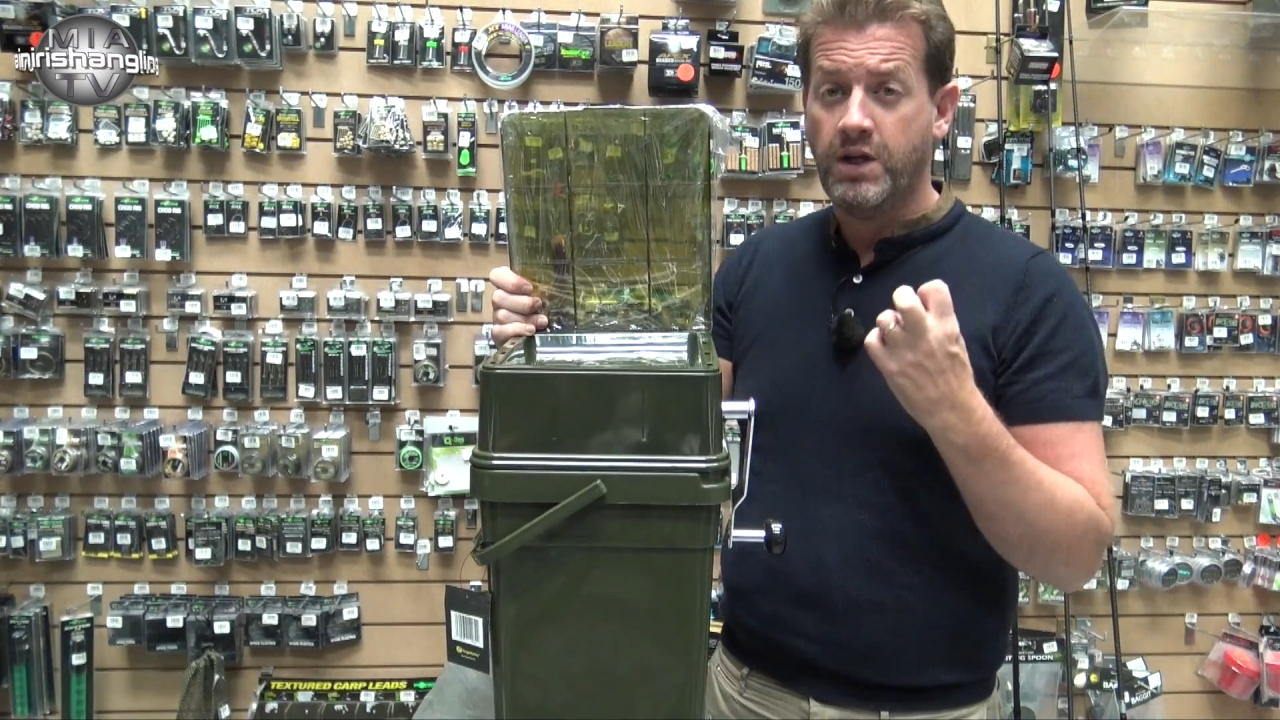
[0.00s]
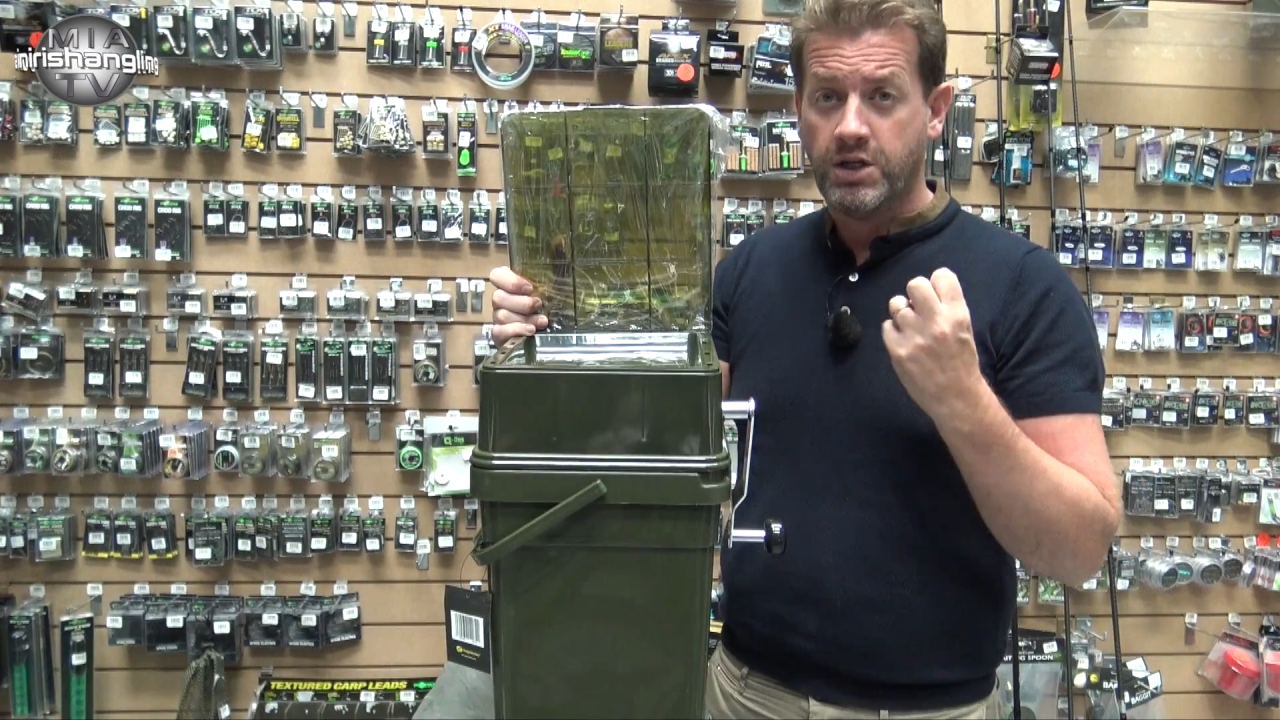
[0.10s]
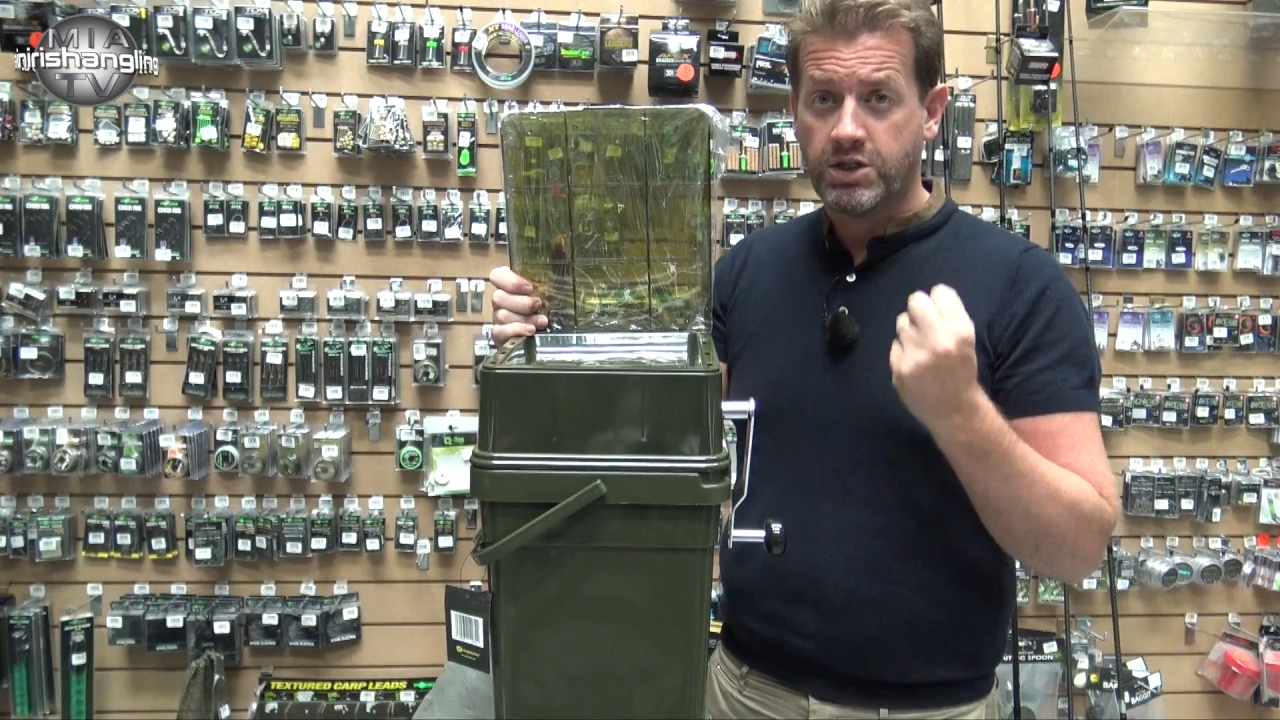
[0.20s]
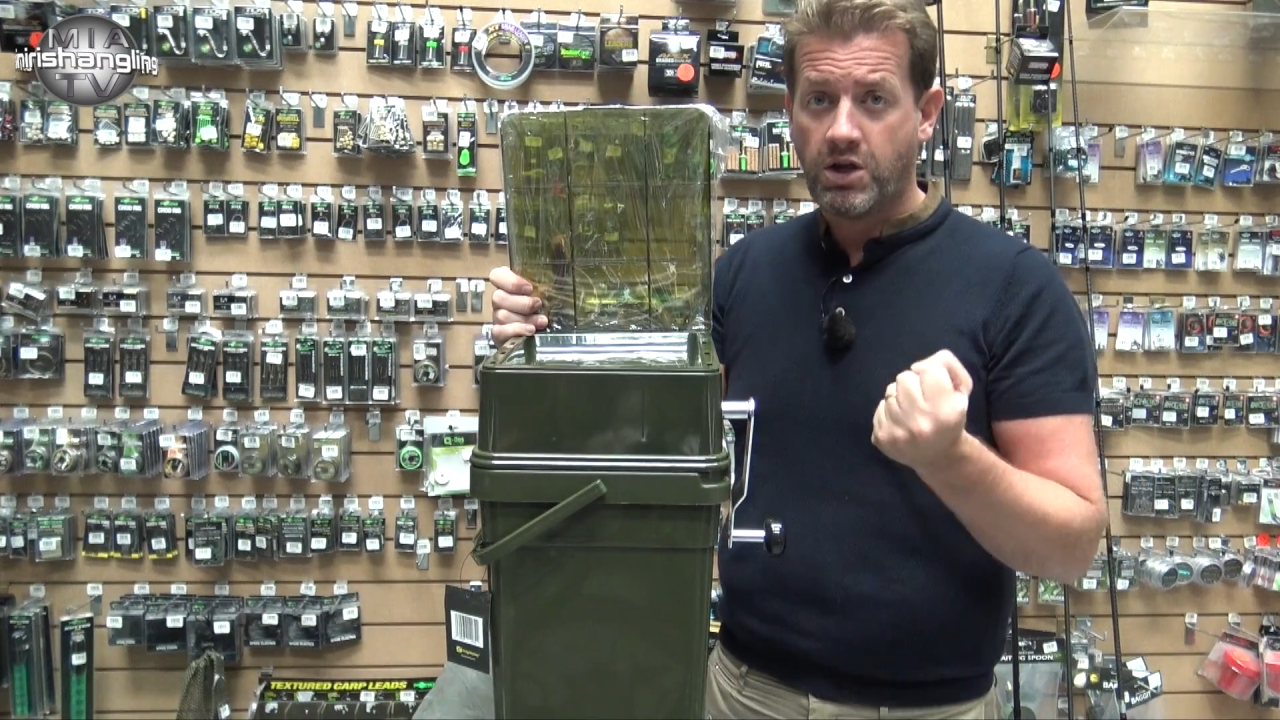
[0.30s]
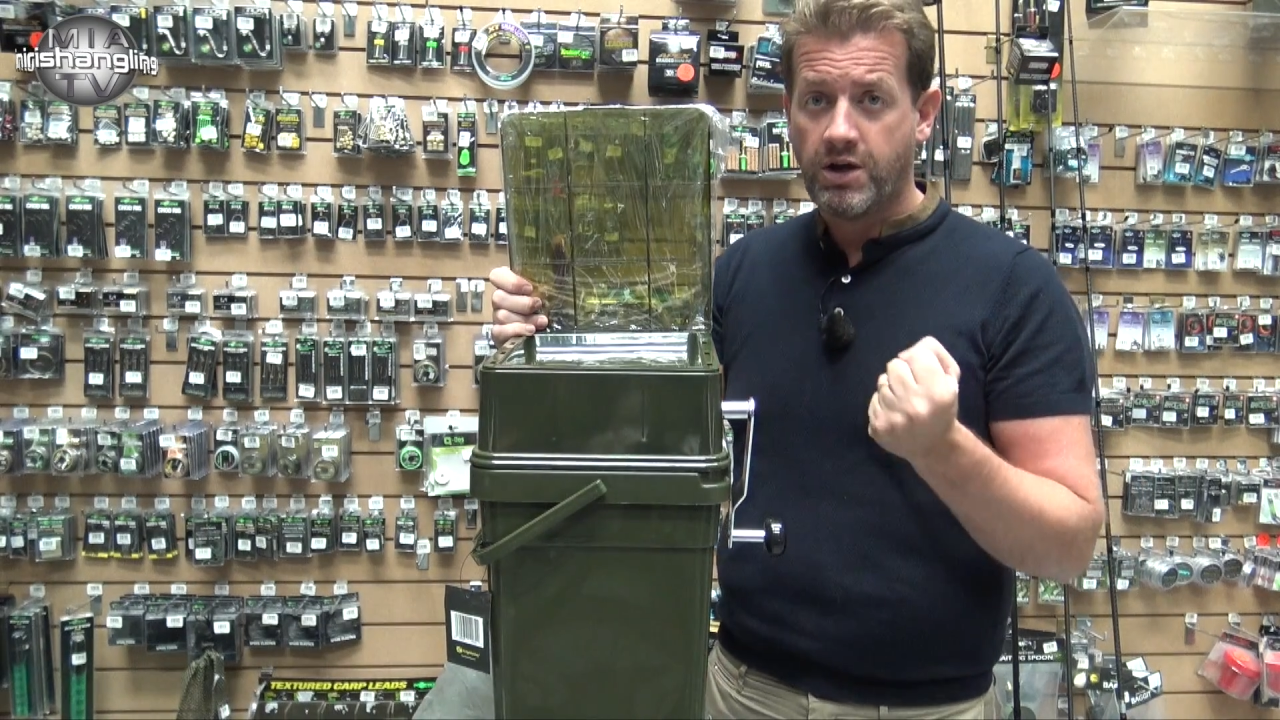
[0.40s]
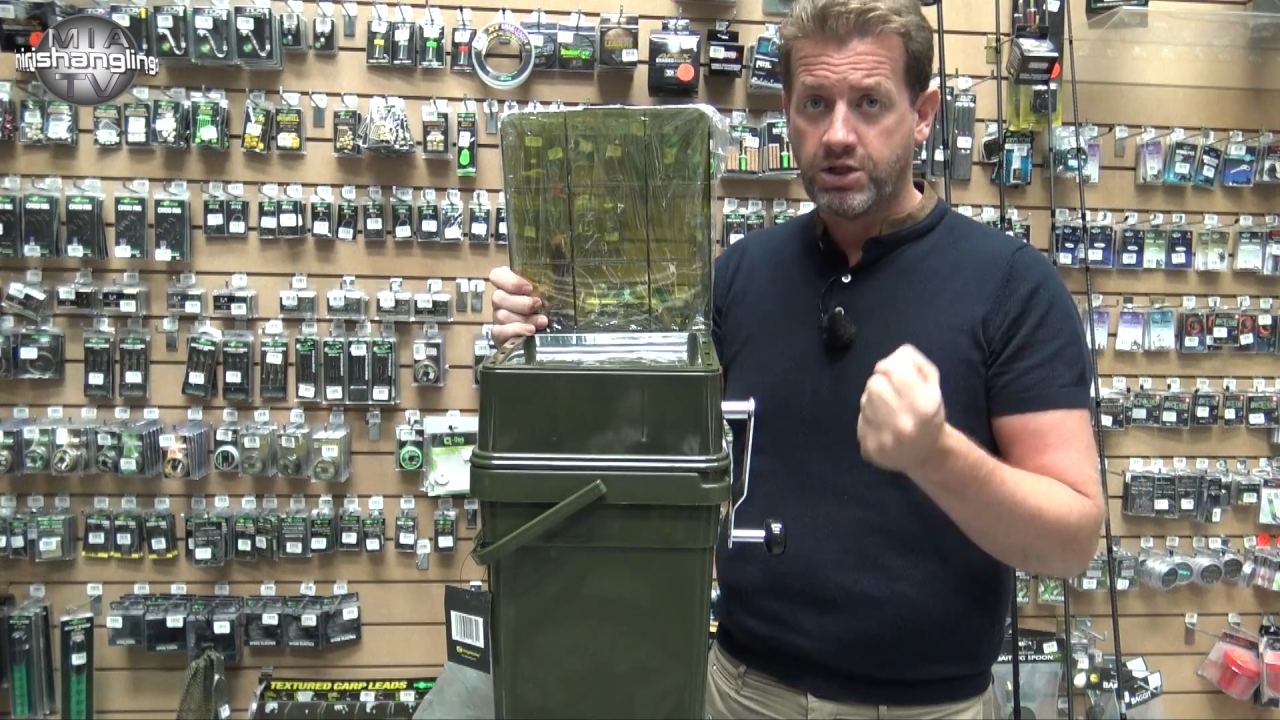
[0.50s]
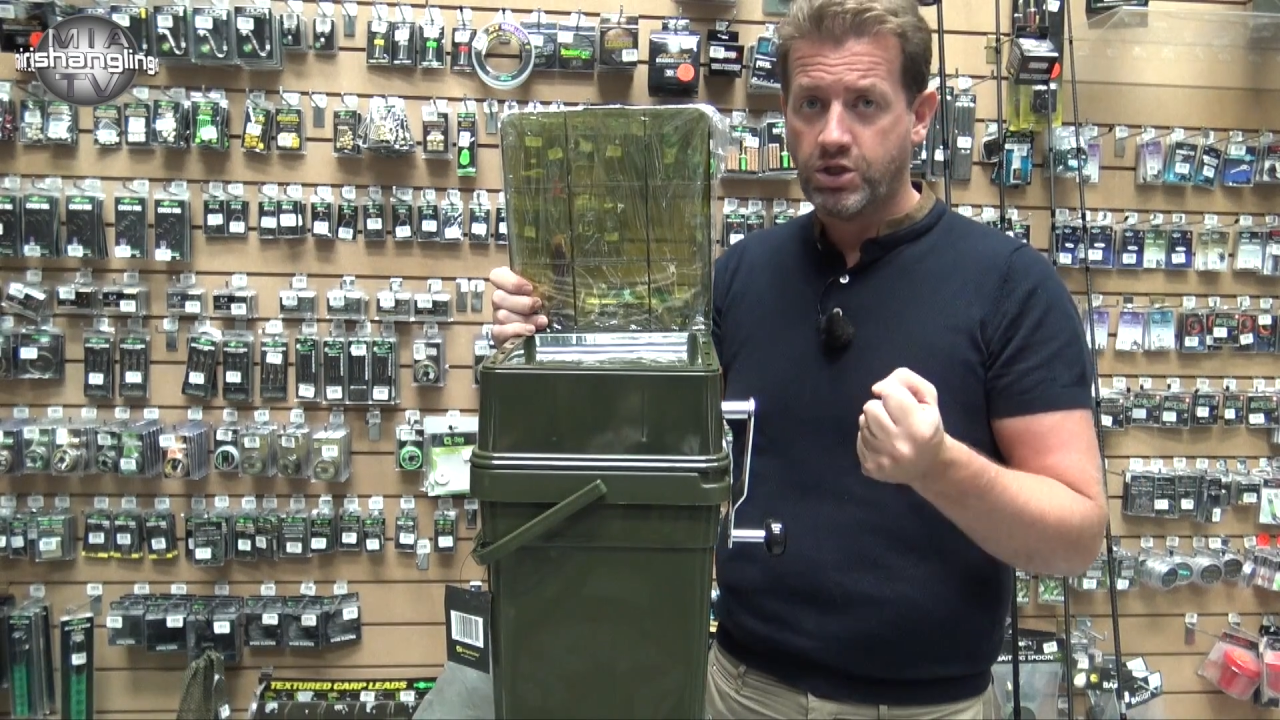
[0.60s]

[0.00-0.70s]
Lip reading: size